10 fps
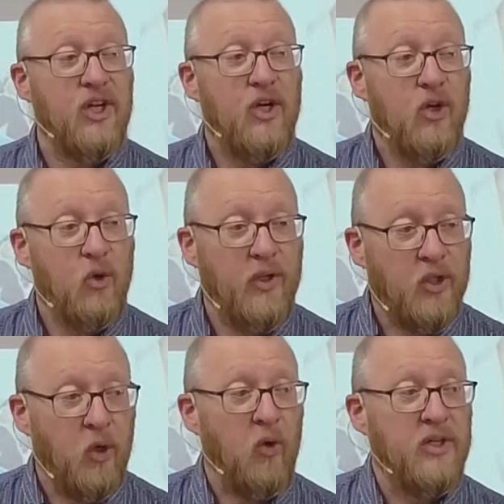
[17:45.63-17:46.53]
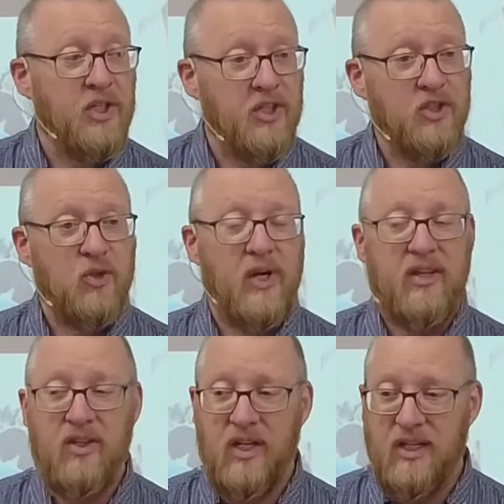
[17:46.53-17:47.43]
who encourage us,
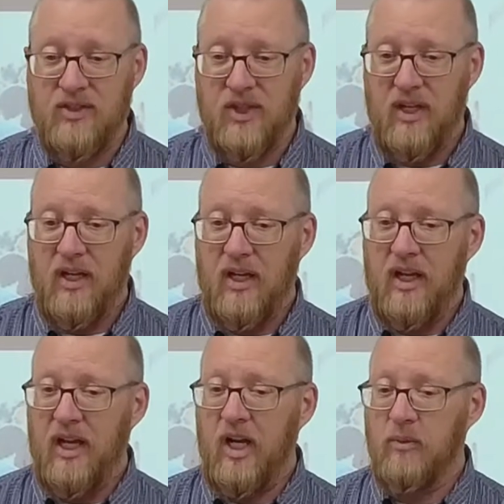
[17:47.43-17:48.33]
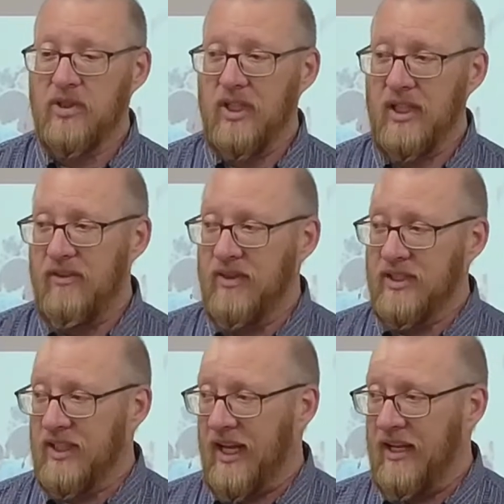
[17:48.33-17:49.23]
strengthen us, and help us to live this
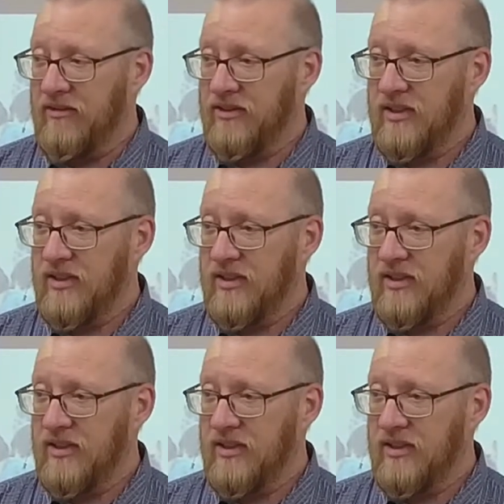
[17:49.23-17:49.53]
life,